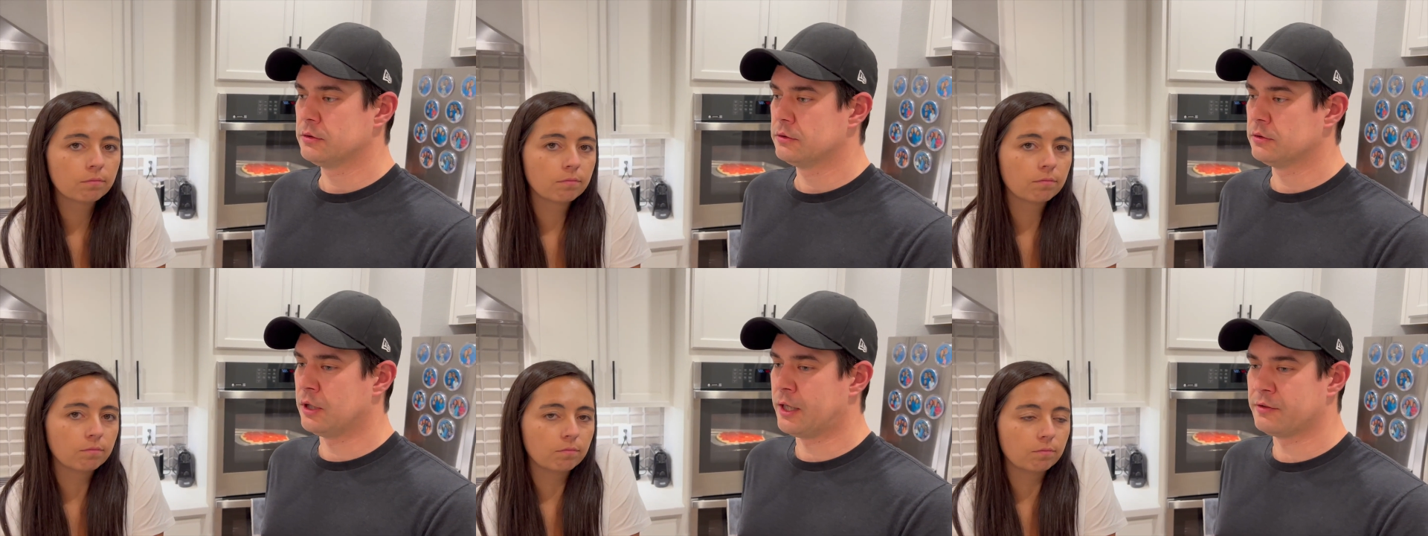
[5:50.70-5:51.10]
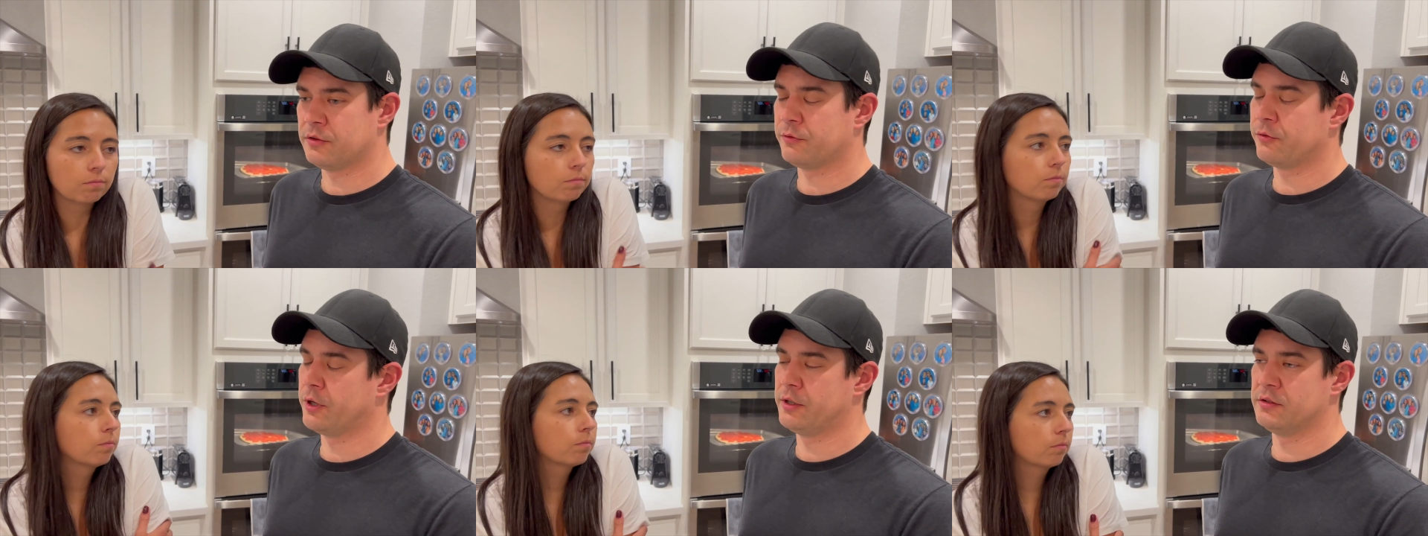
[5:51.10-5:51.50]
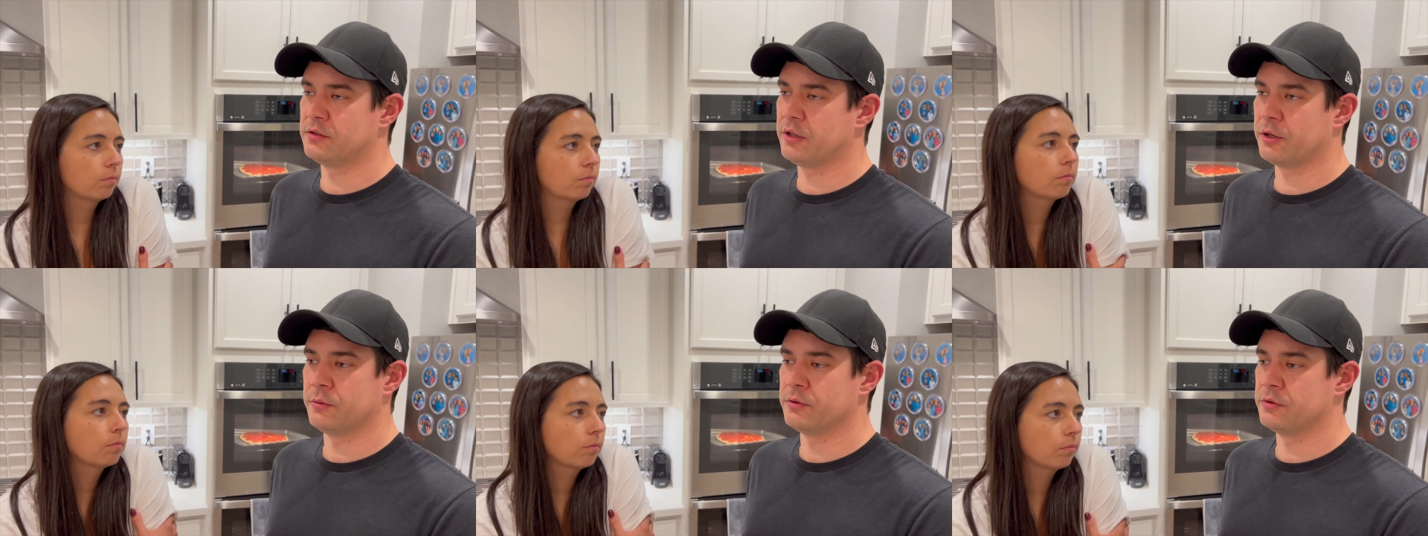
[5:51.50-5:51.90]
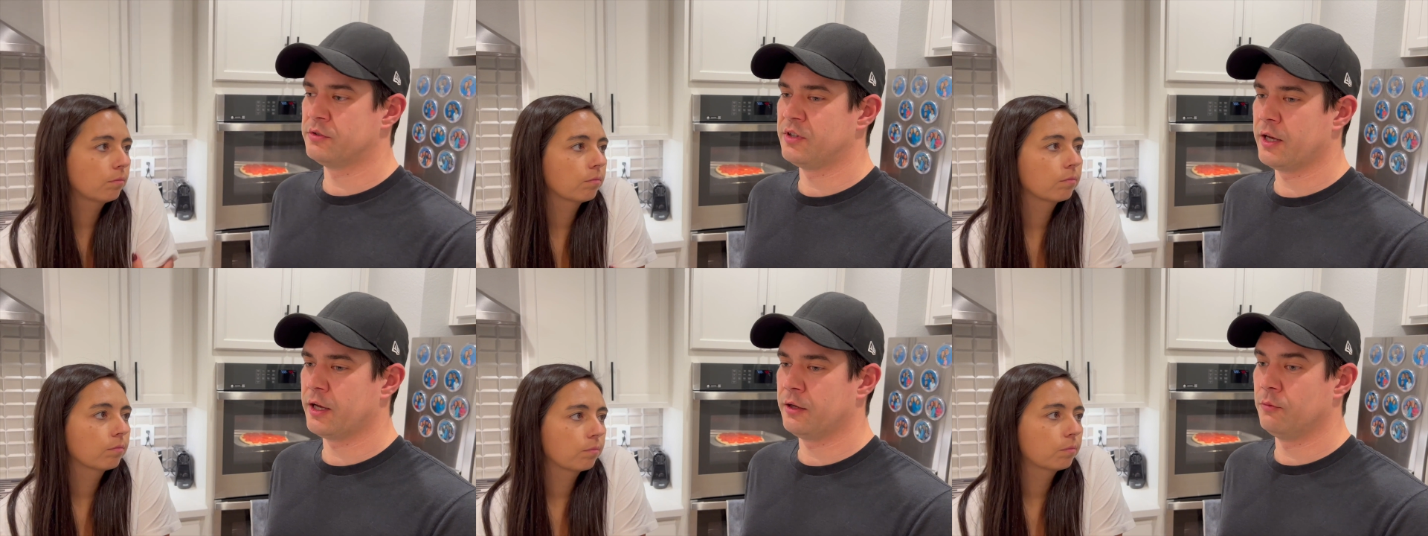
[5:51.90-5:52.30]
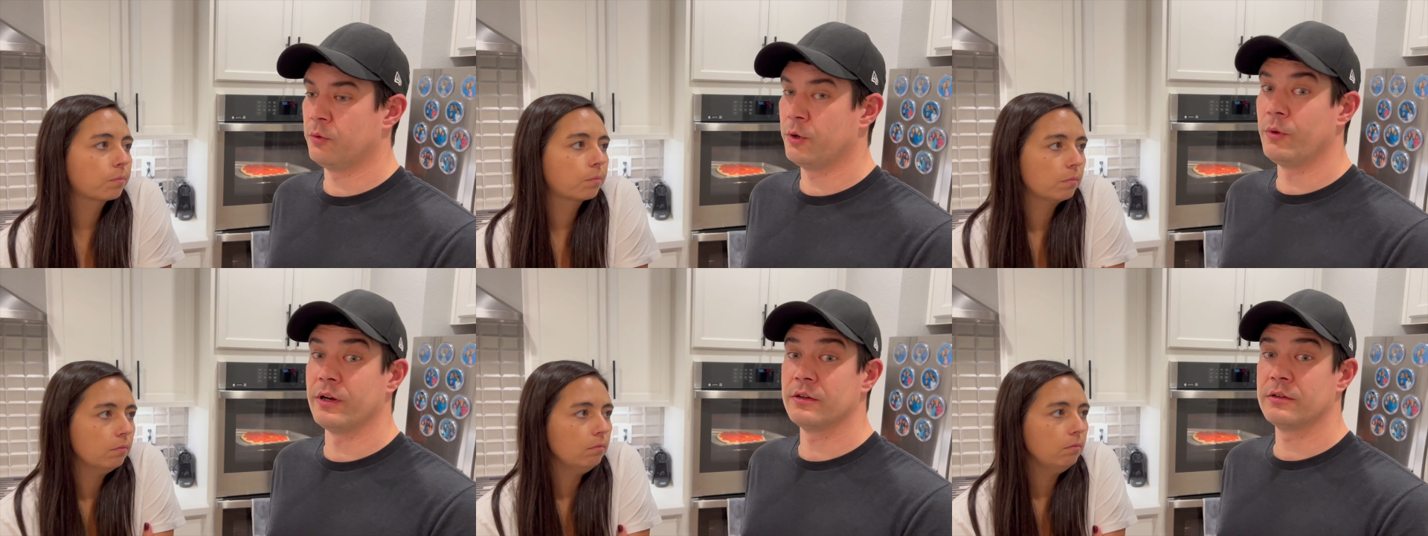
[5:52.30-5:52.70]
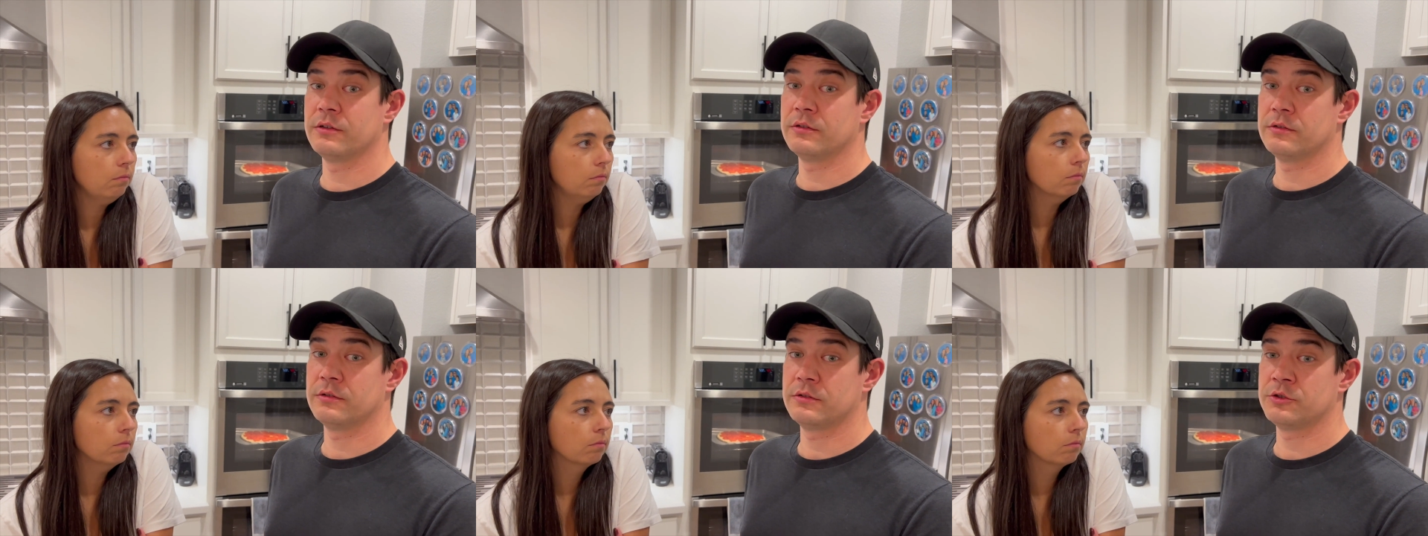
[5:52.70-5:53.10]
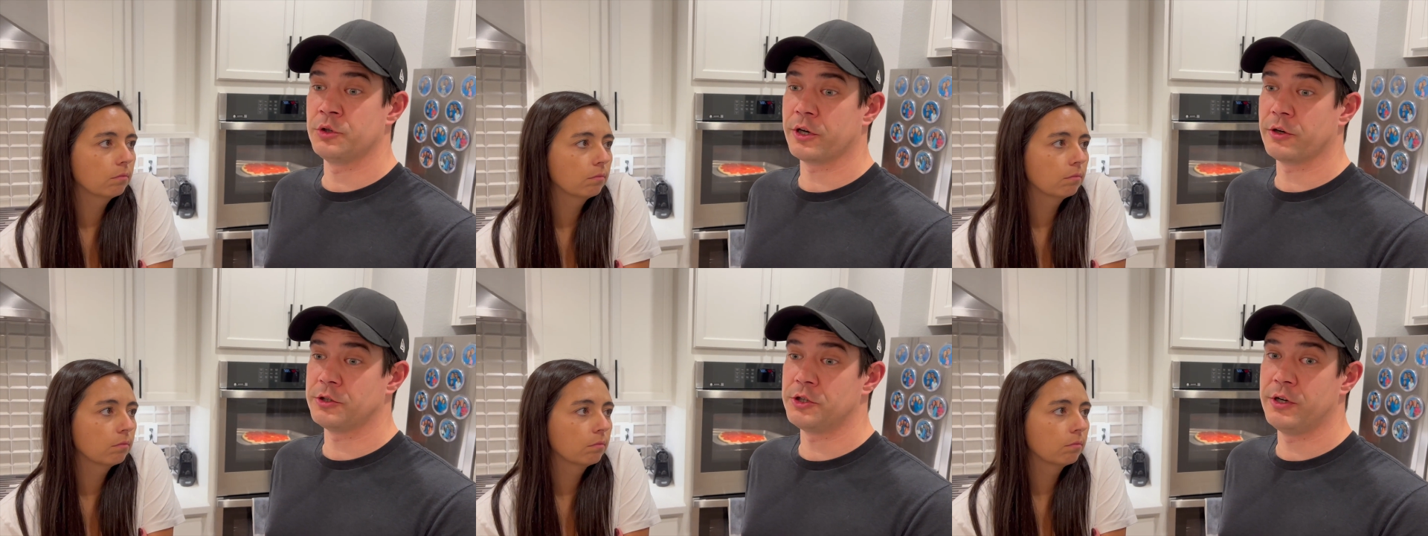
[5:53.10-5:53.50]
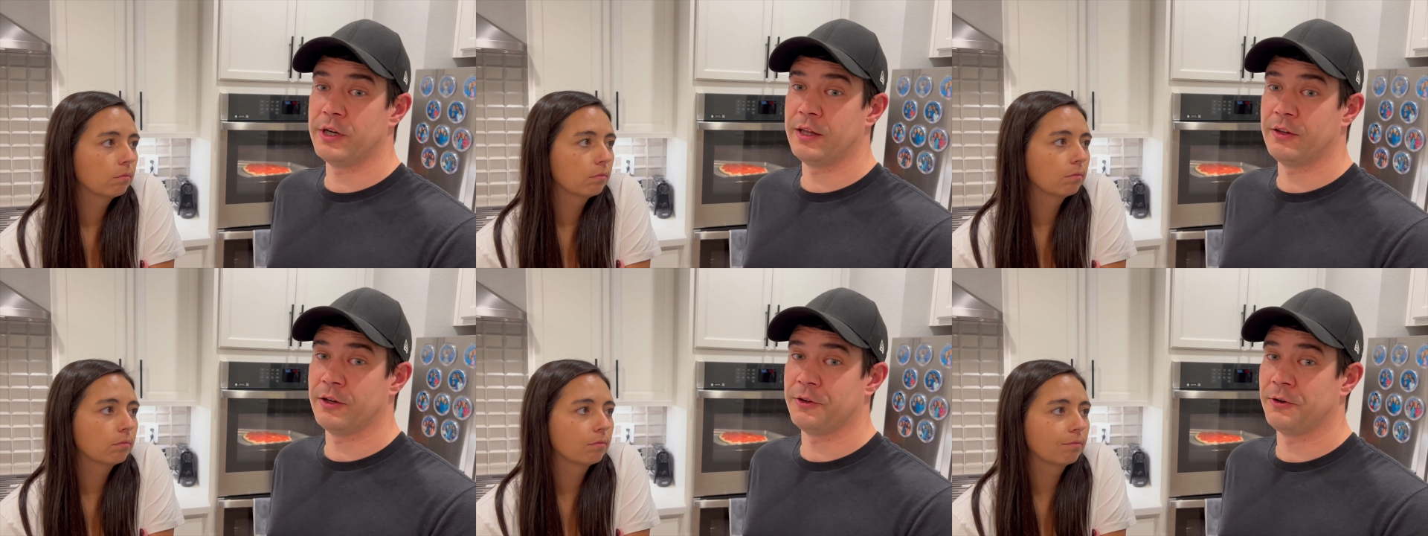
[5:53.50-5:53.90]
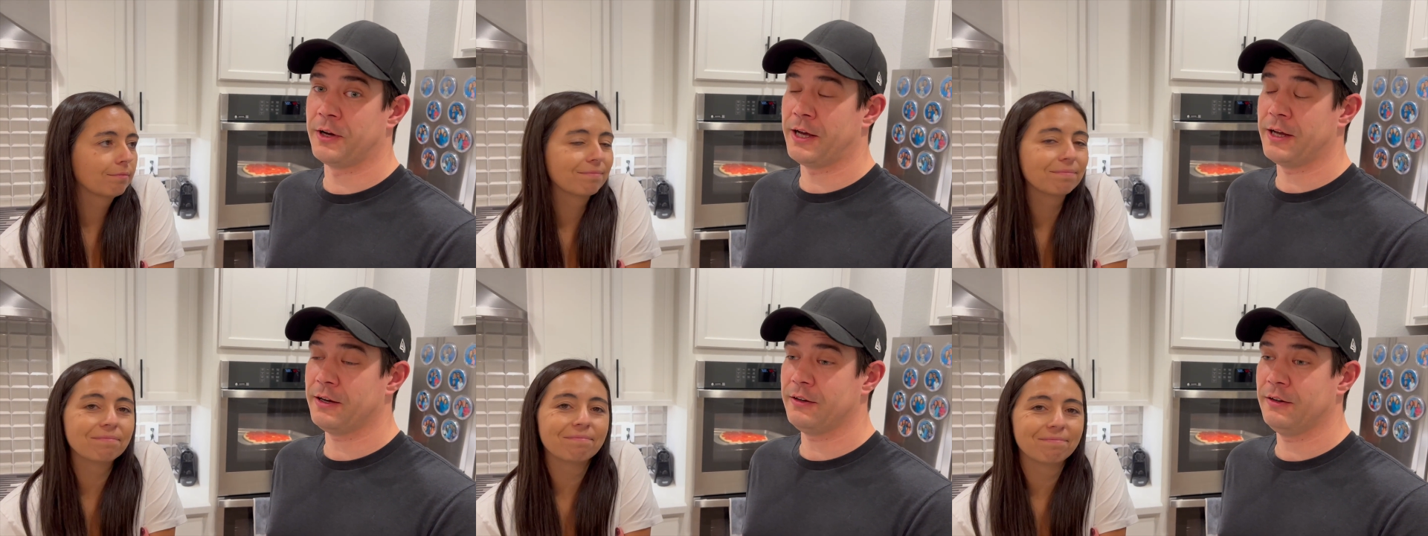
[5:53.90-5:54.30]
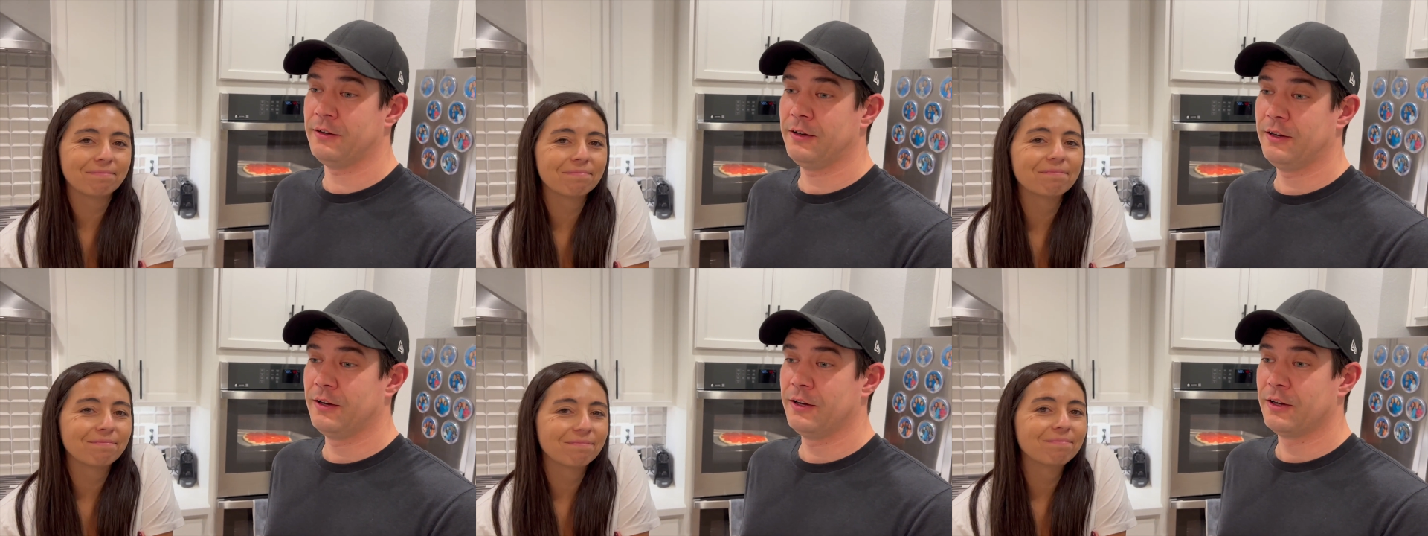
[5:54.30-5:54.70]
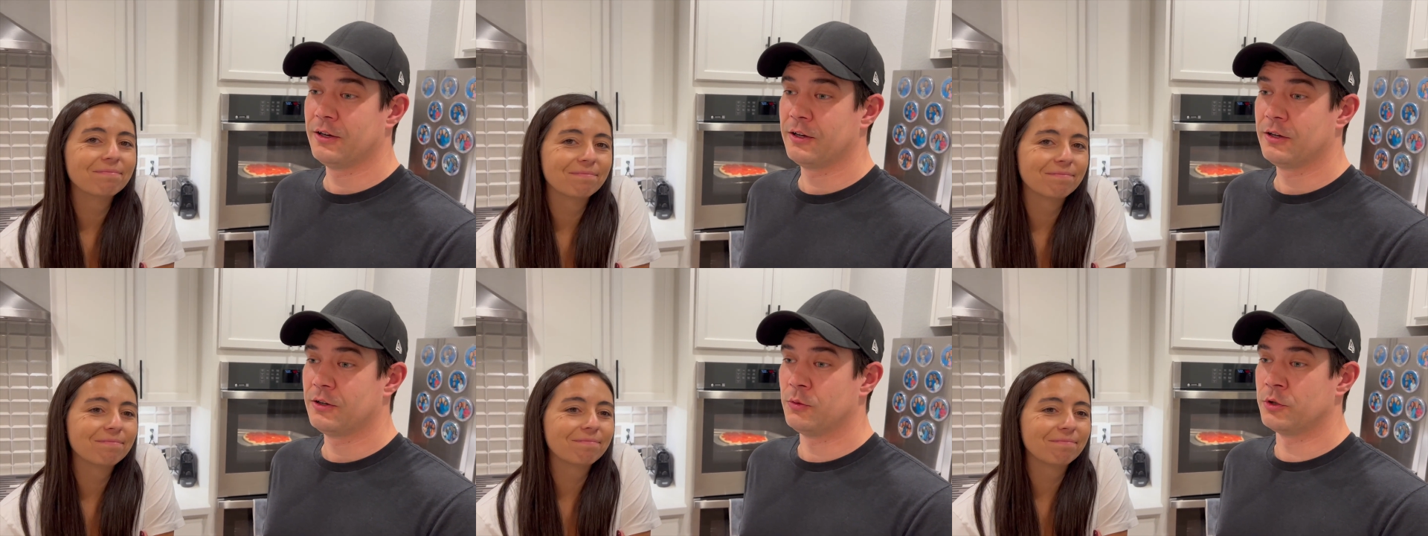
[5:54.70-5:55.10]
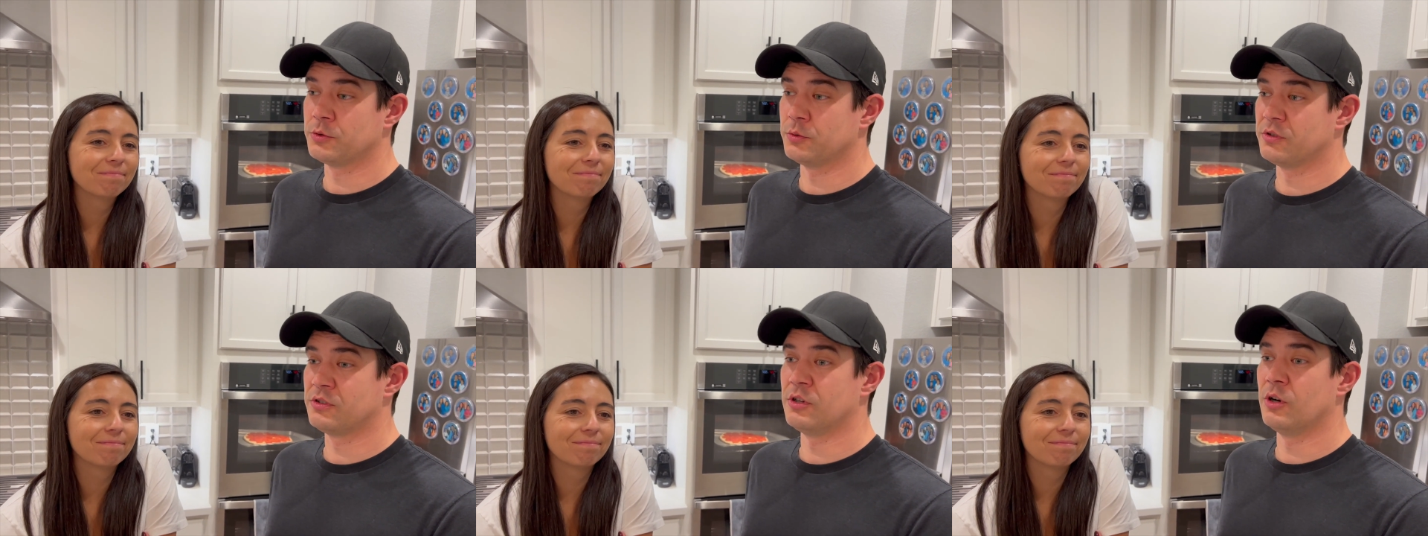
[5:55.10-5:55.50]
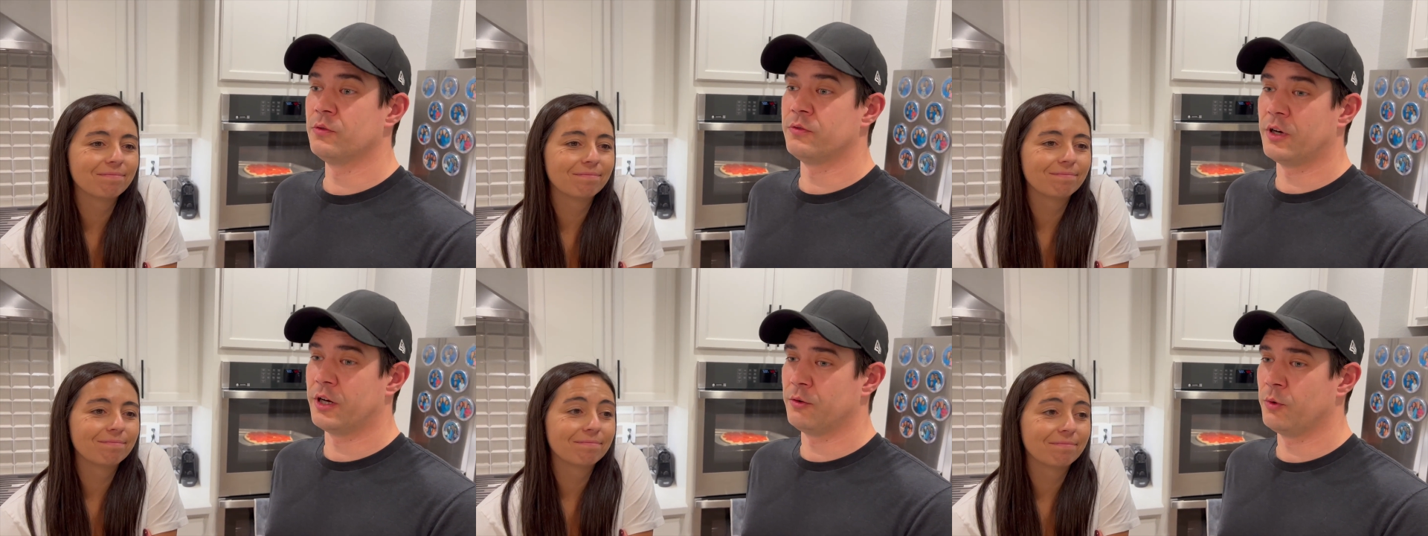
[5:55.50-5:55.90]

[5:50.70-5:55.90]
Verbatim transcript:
Speaker 1: Lots of friends, like we're saying. We went trick-or-treating the other night, which was so fun.